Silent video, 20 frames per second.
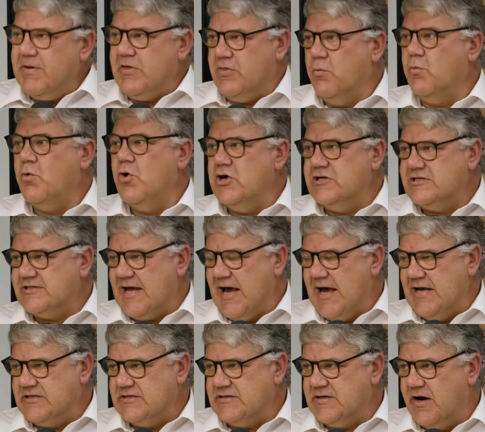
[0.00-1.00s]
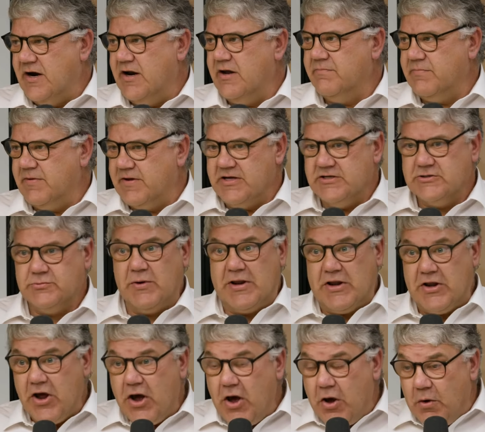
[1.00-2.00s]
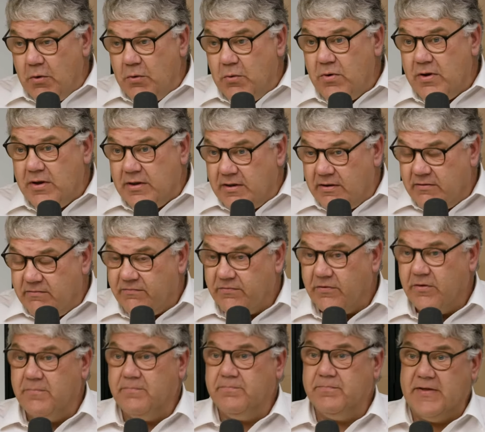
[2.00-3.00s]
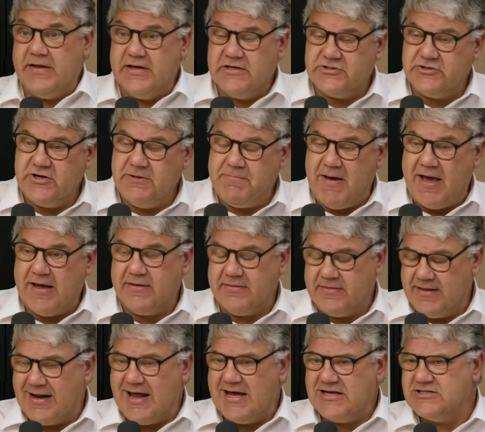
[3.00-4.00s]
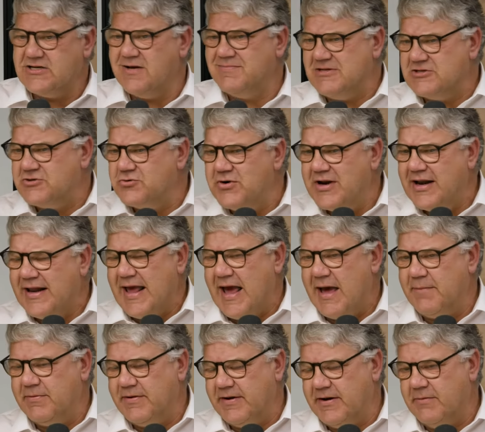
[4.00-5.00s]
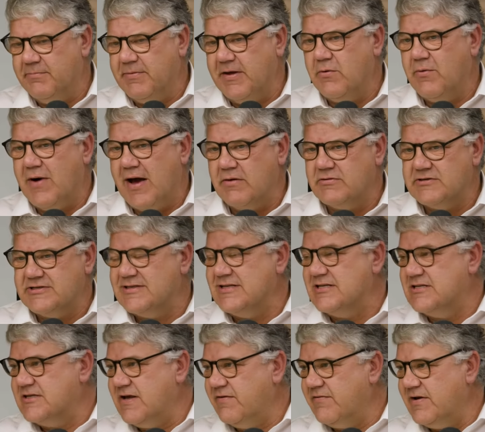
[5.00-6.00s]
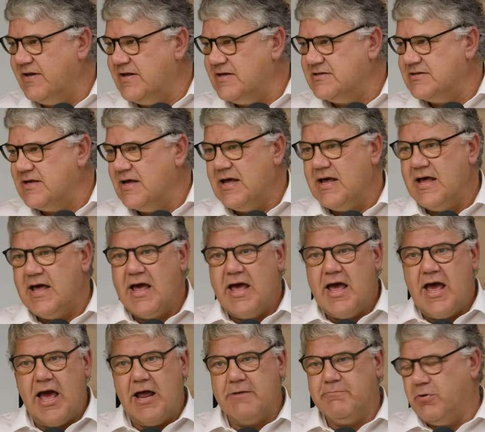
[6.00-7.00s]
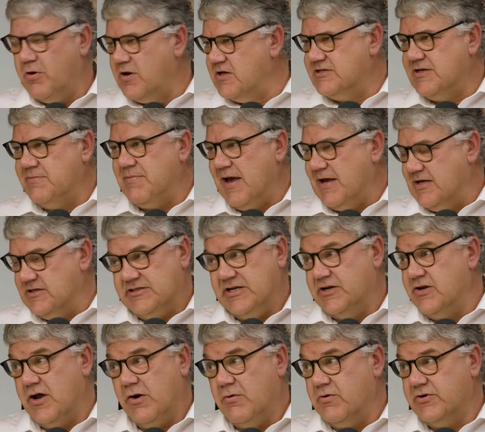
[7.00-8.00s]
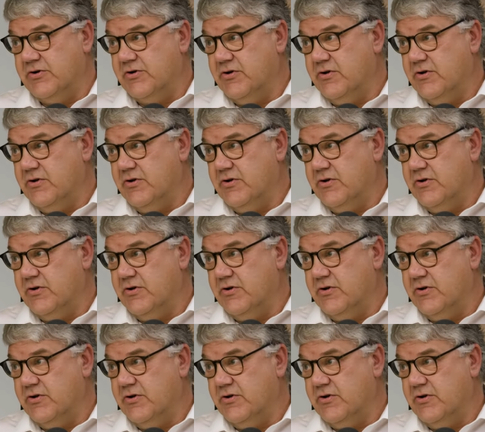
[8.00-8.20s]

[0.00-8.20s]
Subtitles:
be the worst case scenario because we know from history. Back the last time this really happened in a big way was in the 70s, and policymakers didn't know what to